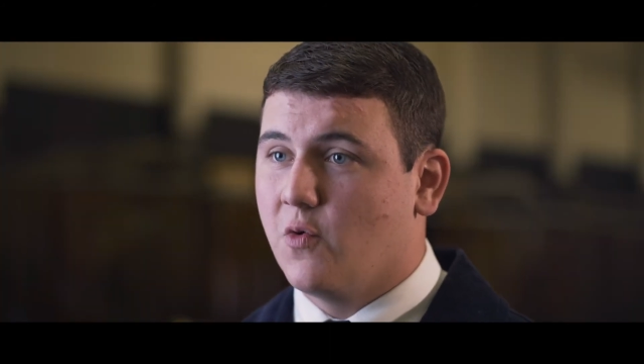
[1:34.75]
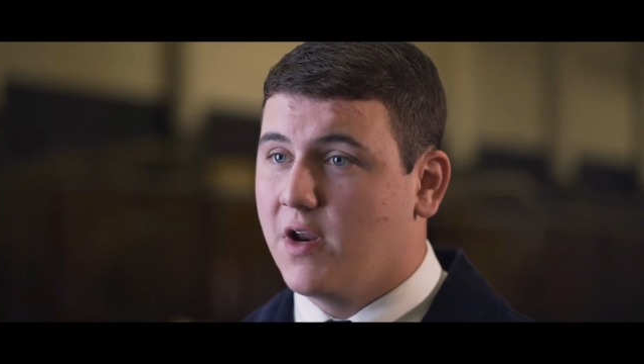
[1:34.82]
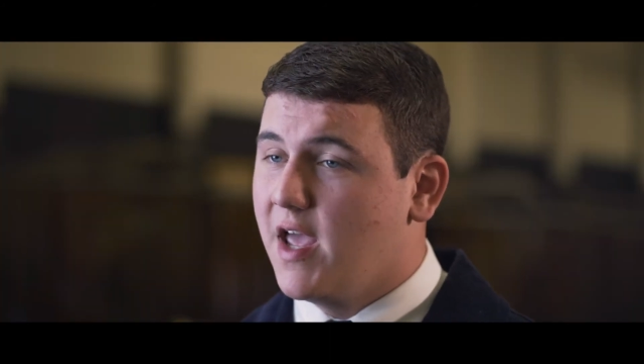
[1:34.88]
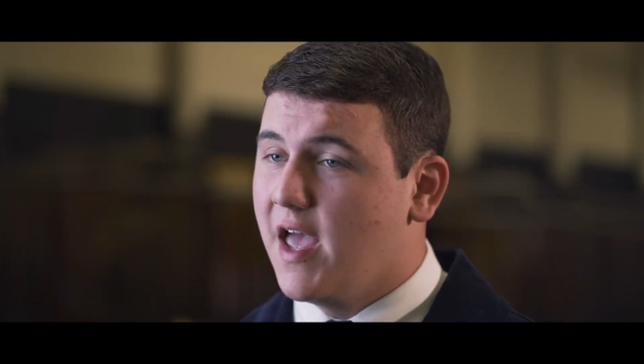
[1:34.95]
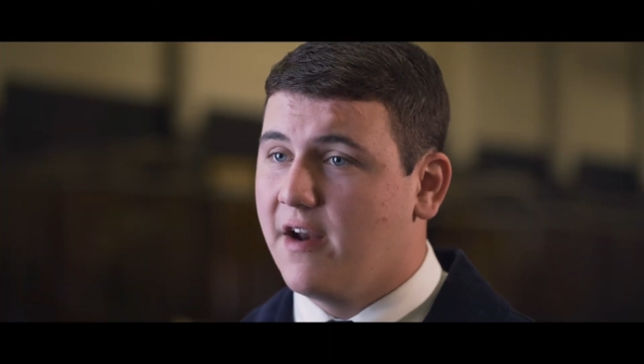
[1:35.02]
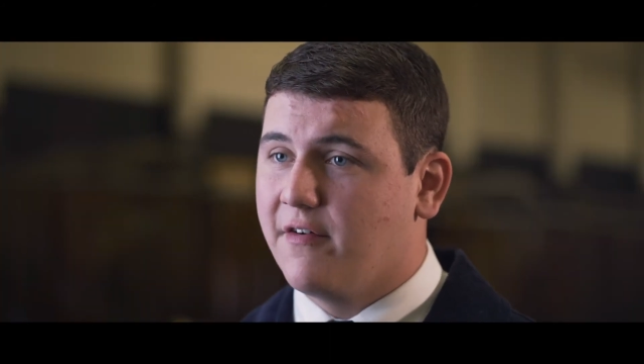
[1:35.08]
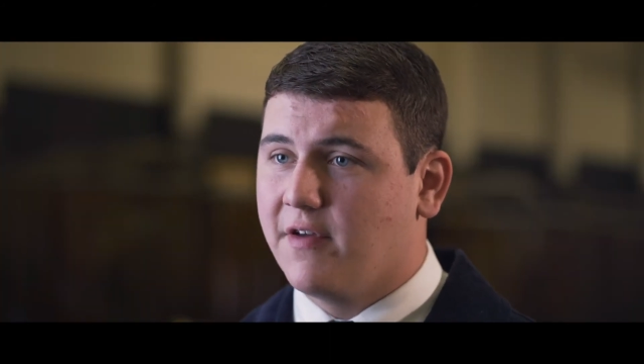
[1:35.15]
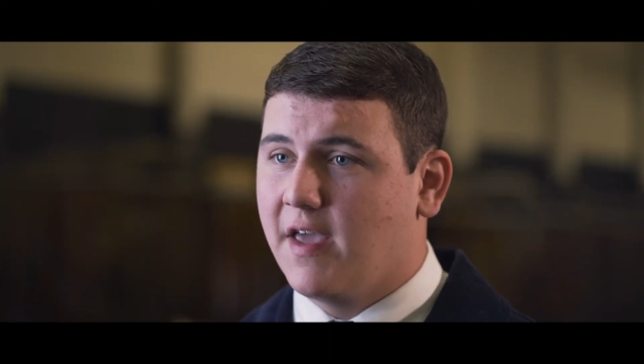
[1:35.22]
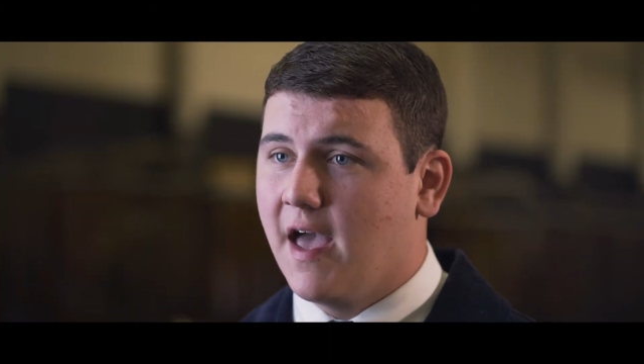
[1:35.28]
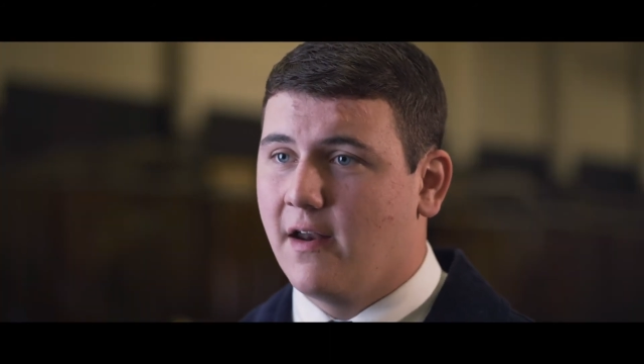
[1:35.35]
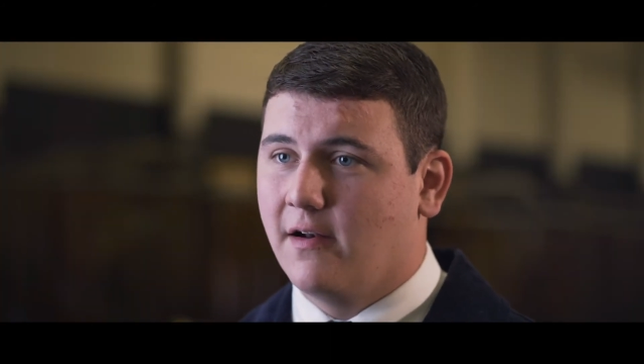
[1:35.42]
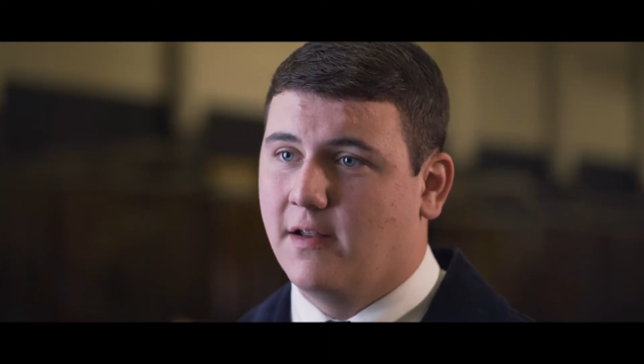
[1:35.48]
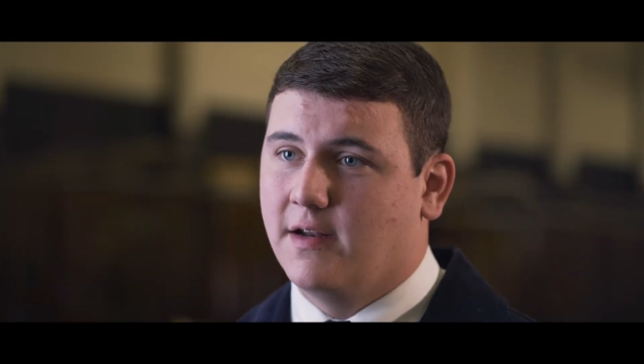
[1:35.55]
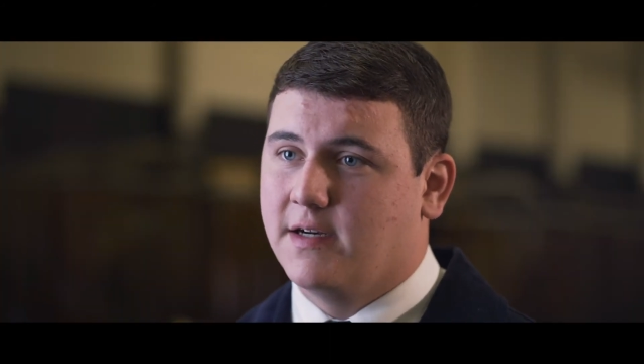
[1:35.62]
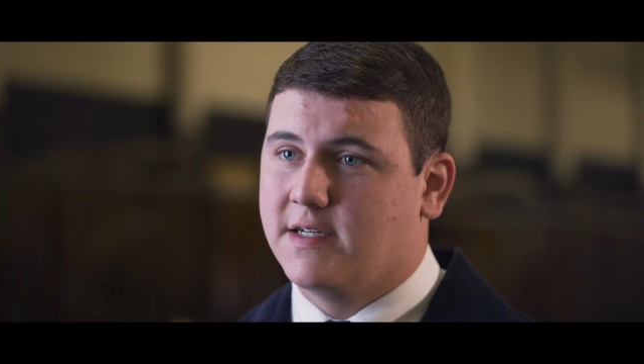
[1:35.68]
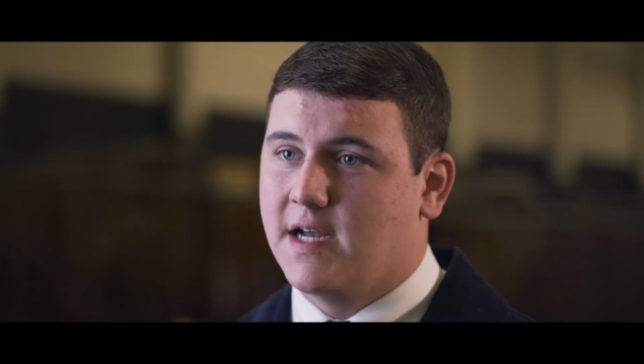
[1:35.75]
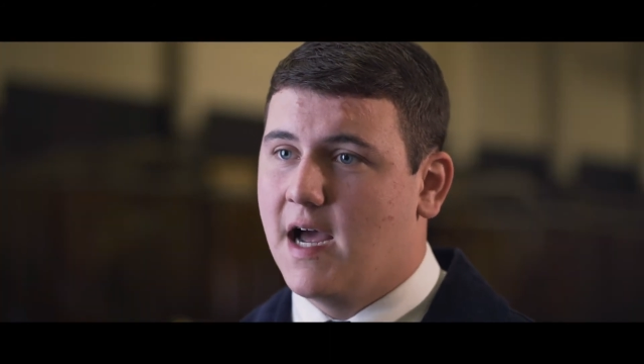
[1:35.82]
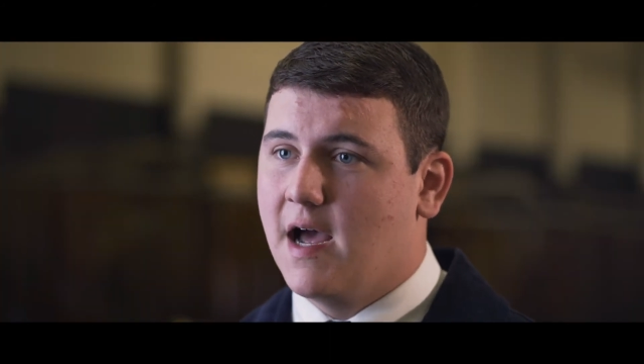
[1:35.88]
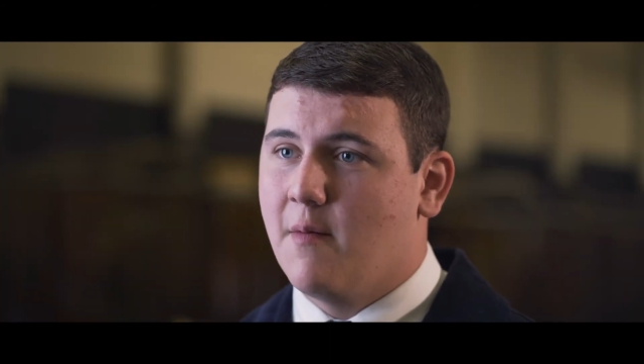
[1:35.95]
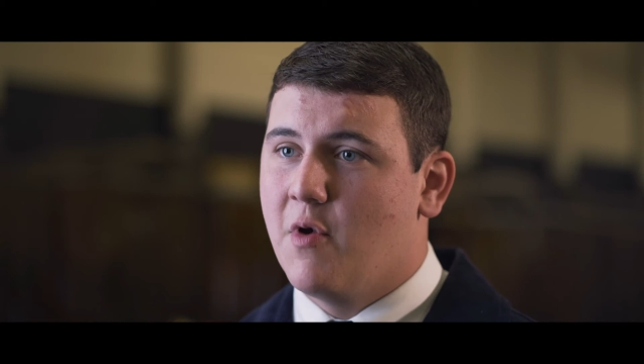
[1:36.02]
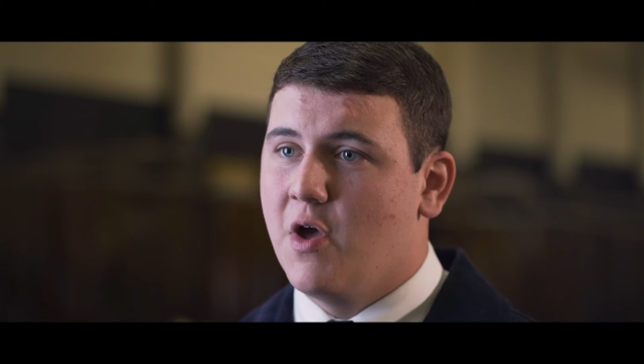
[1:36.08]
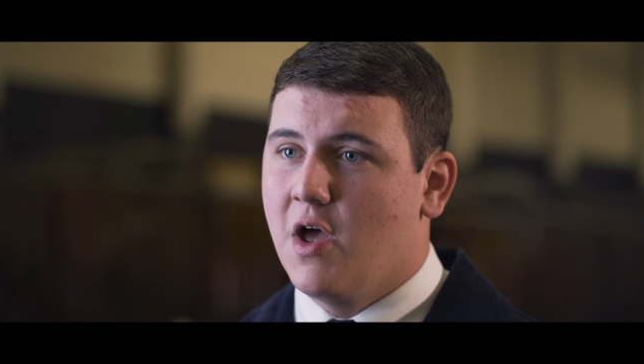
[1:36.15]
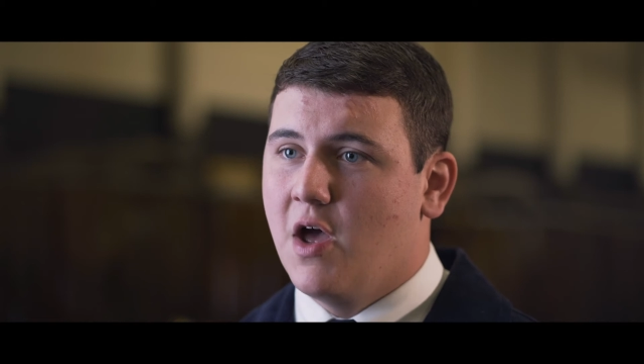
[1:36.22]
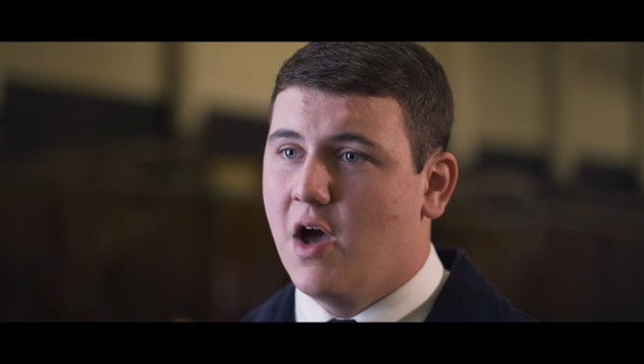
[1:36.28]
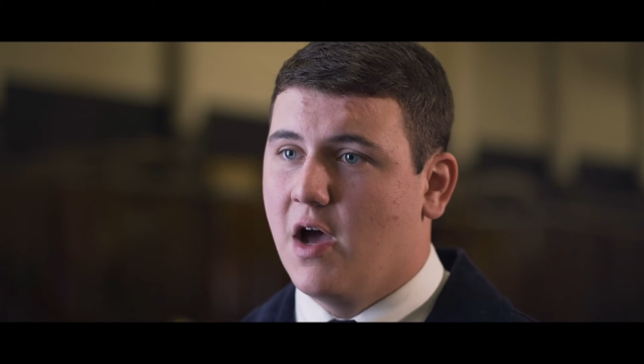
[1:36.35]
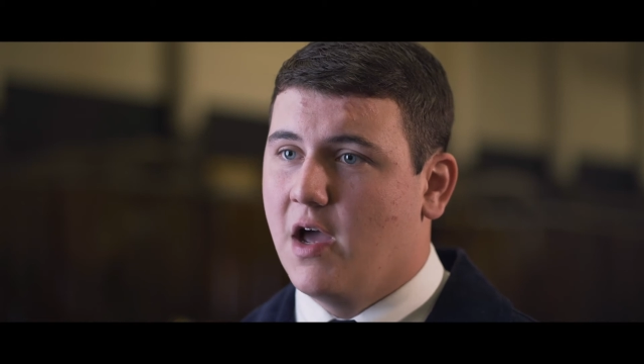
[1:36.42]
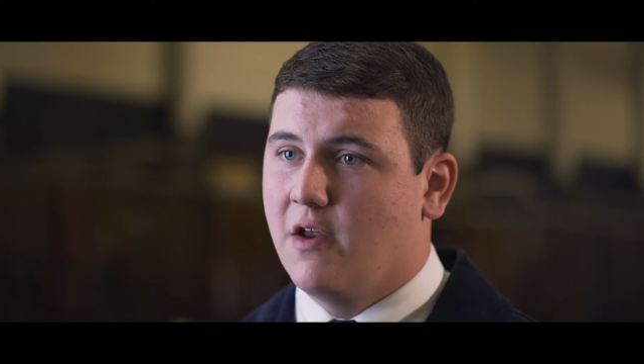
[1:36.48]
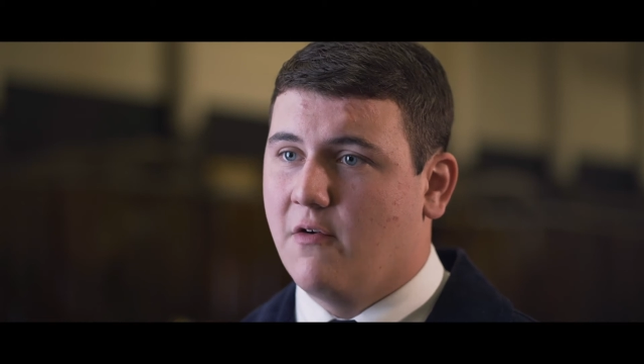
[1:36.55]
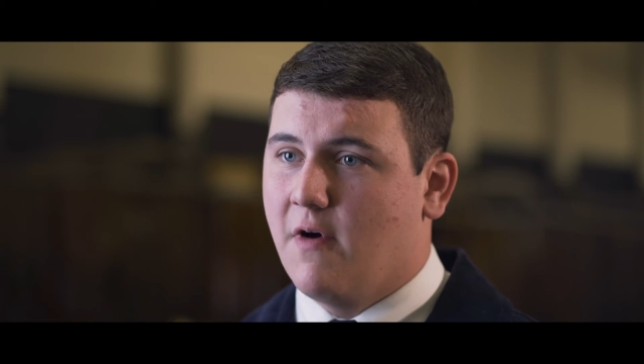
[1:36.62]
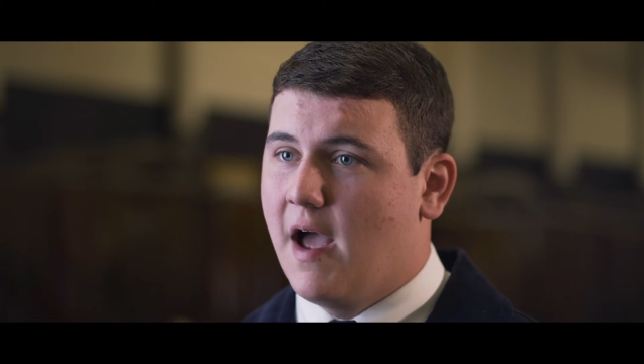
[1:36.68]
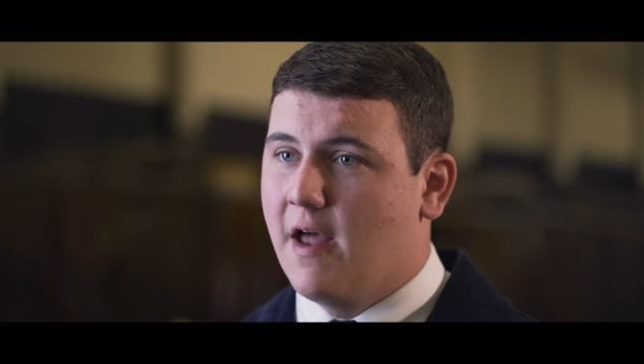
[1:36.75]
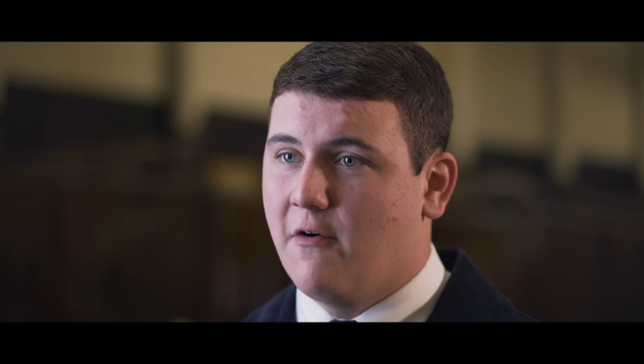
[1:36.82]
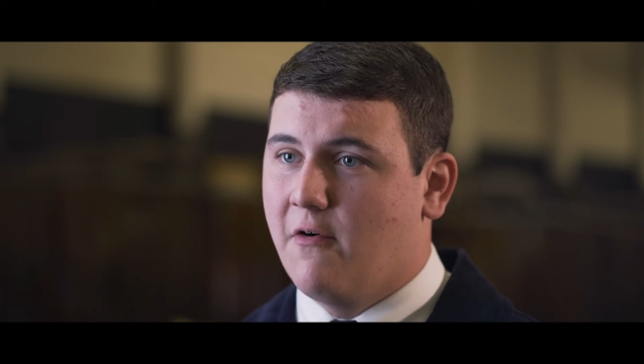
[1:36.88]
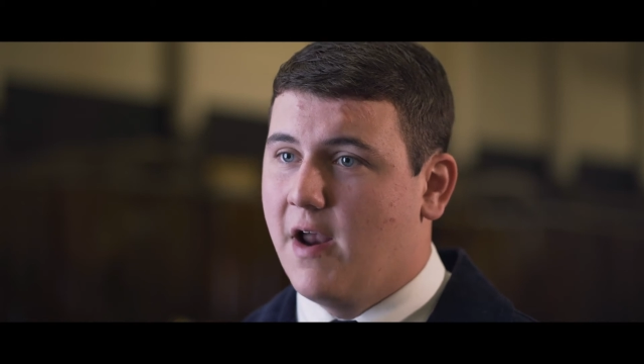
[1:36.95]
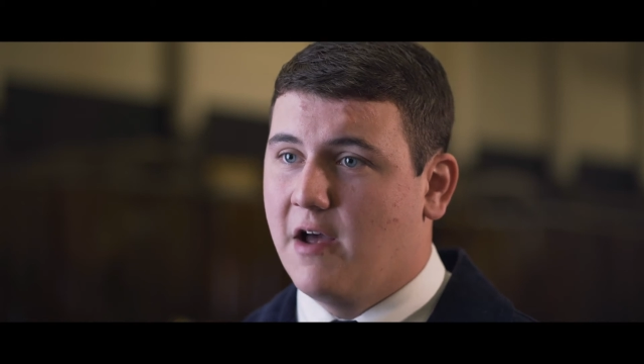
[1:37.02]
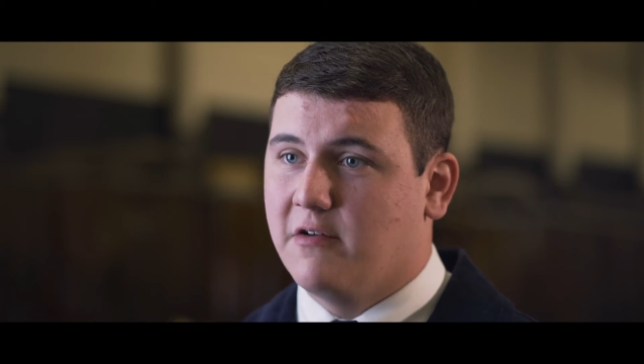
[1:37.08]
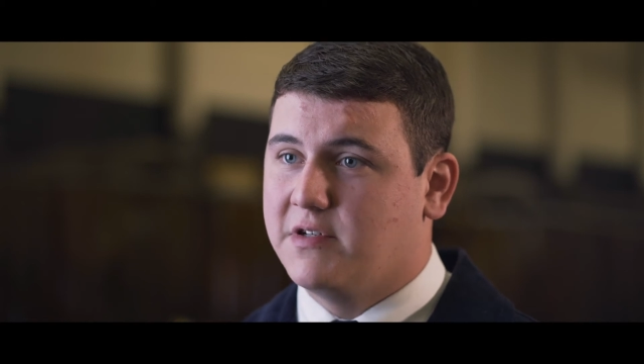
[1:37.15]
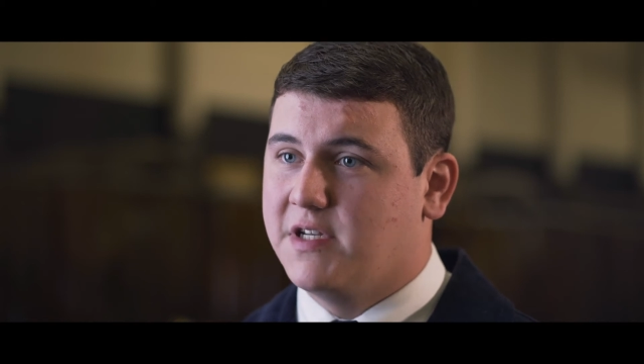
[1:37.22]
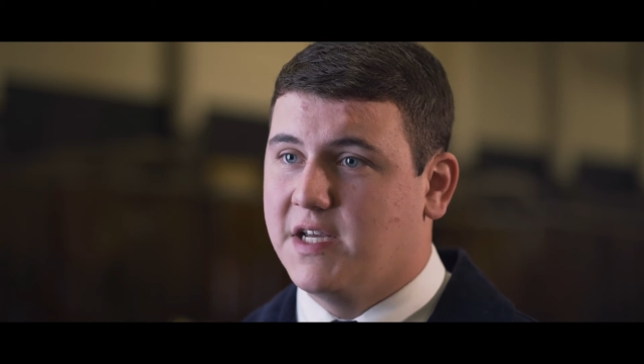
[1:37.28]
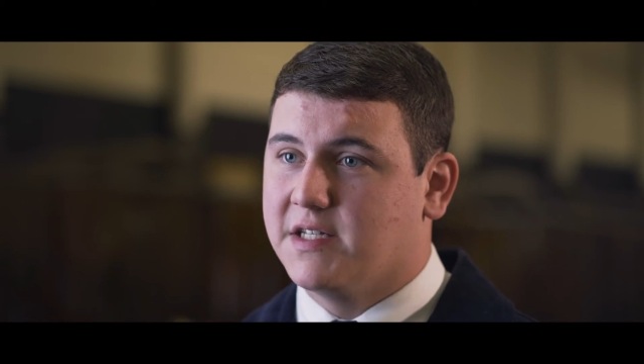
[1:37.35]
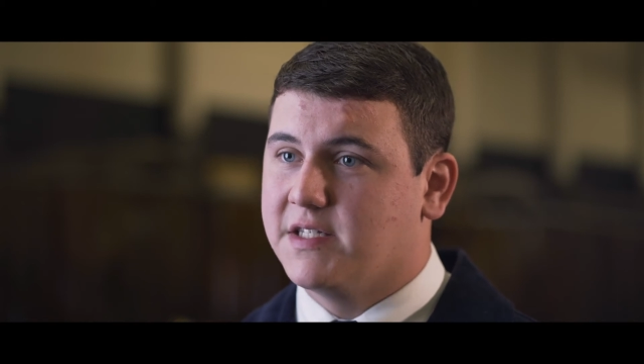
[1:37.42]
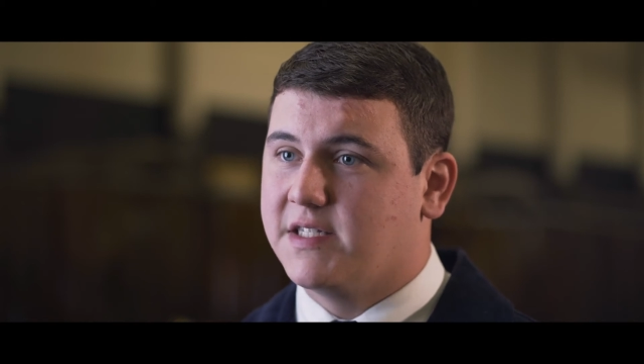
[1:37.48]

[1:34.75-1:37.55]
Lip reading: 20 head of cattle at a time and right around 10